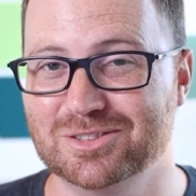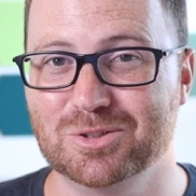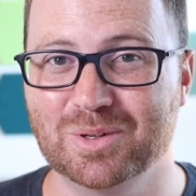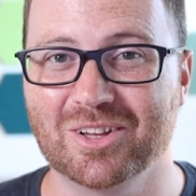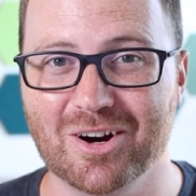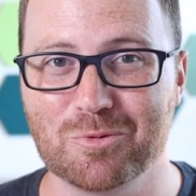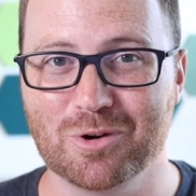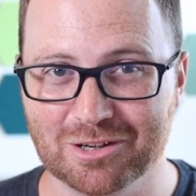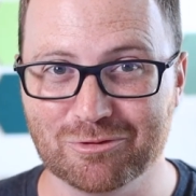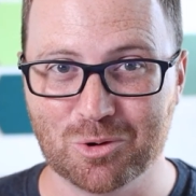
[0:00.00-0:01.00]
doing the hard
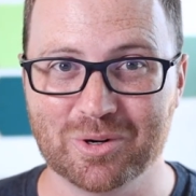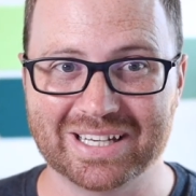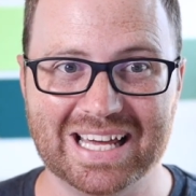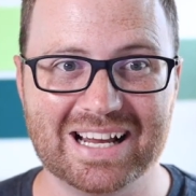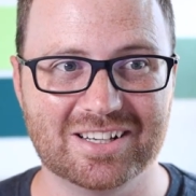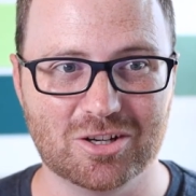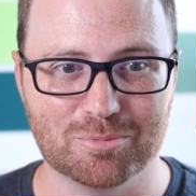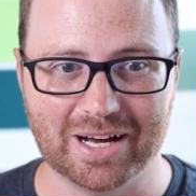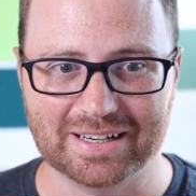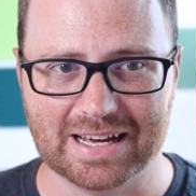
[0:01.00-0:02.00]
work of recording and editing
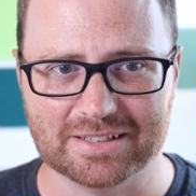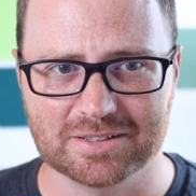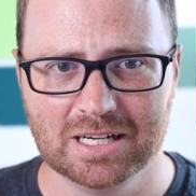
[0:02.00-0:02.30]
your podcast.